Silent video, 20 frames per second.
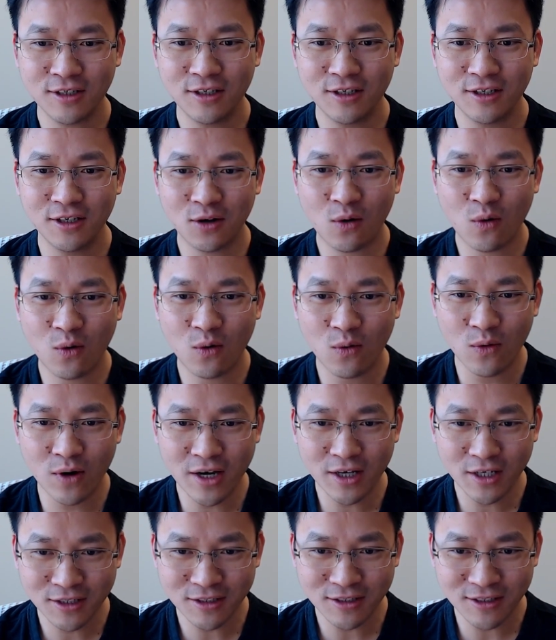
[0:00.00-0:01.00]
the
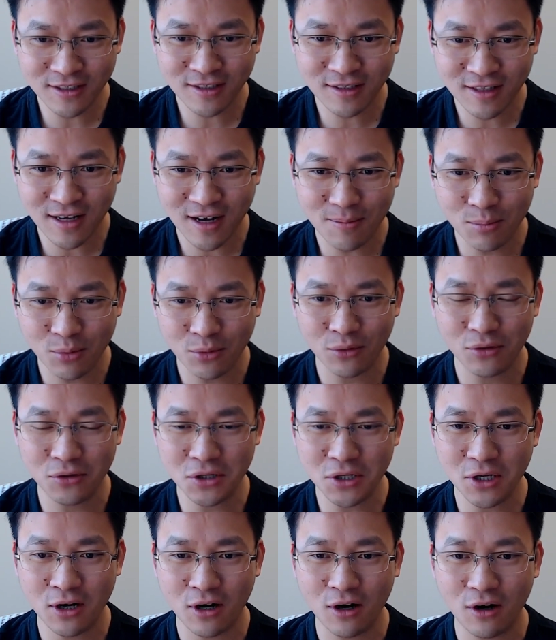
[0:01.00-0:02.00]
greatest start
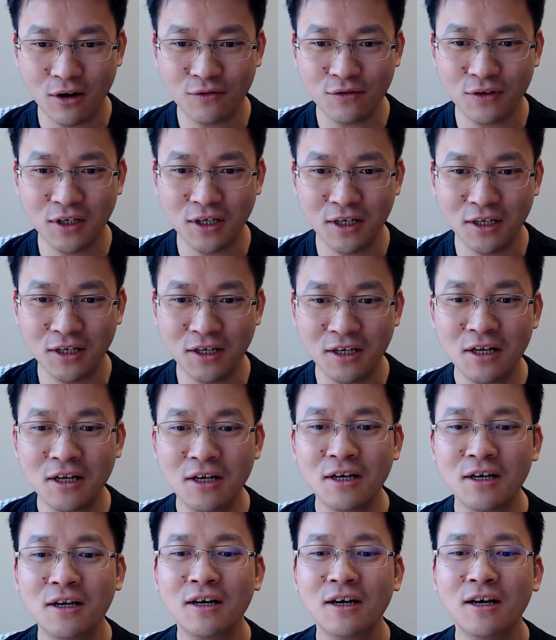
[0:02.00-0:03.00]
point of the
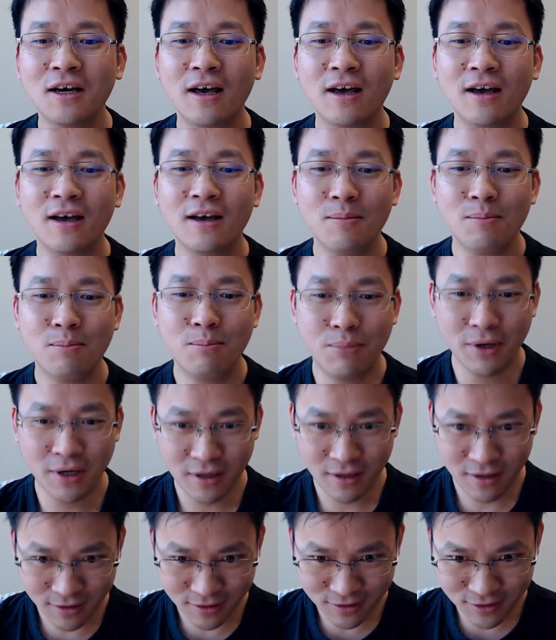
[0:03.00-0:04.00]

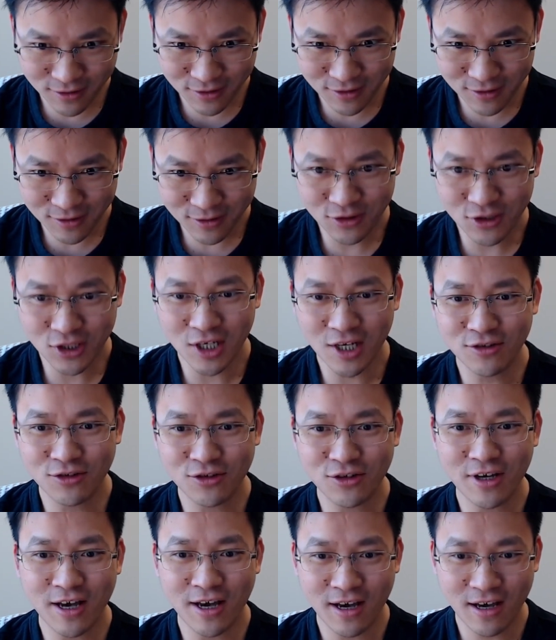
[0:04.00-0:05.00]
biggest
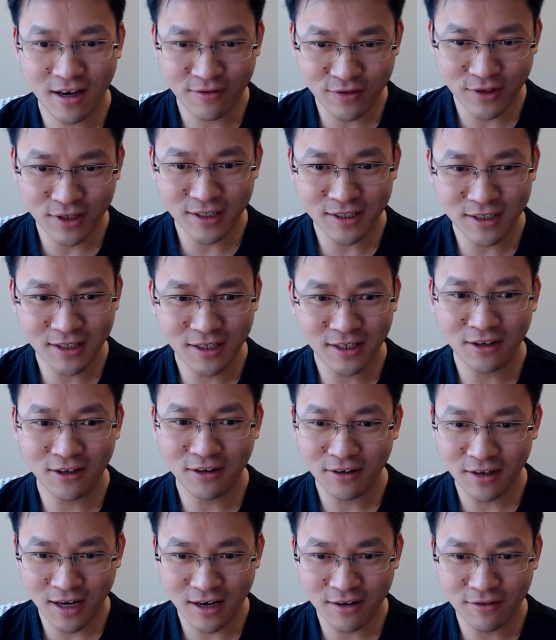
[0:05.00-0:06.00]
change ever in
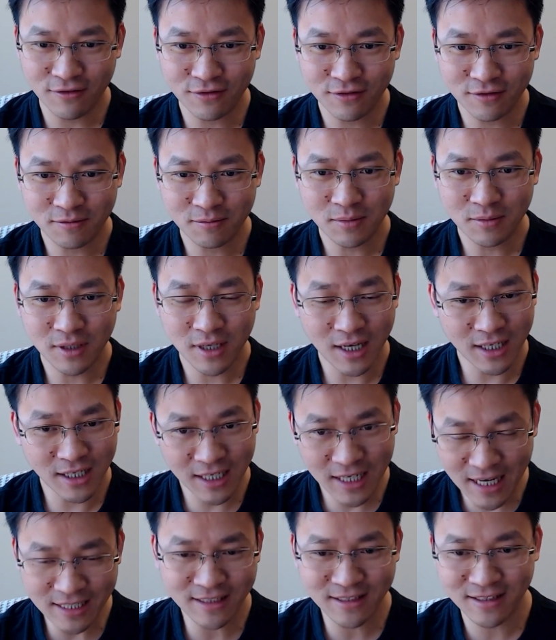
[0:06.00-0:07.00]
your life.
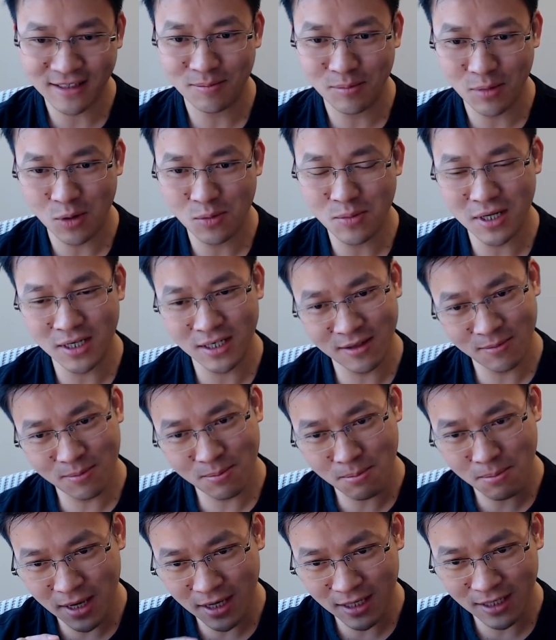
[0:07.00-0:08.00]
And that's the moment,
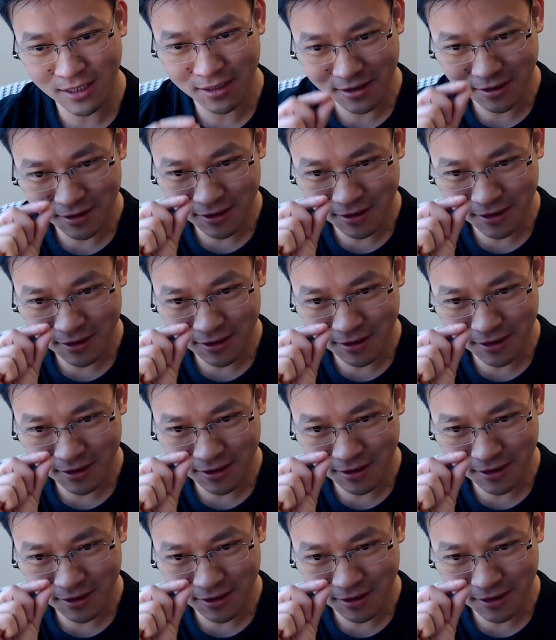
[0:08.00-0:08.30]
make